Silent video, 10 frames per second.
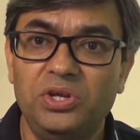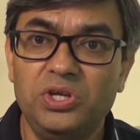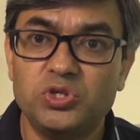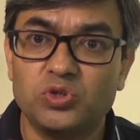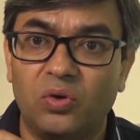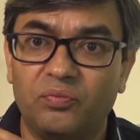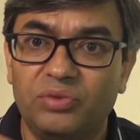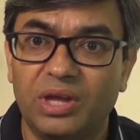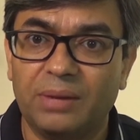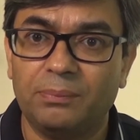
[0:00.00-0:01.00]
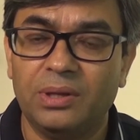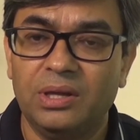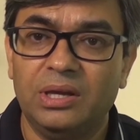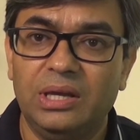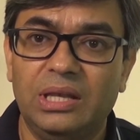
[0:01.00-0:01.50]
each of them
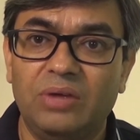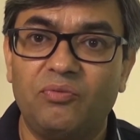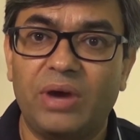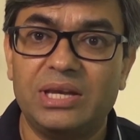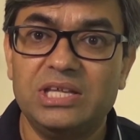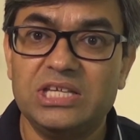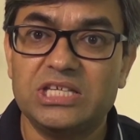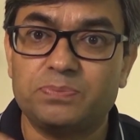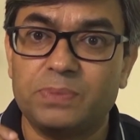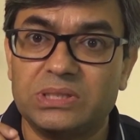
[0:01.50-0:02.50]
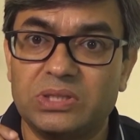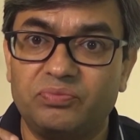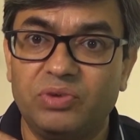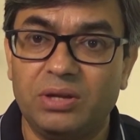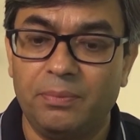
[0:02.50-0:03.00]
in a very
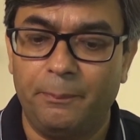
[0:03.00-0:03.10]
specific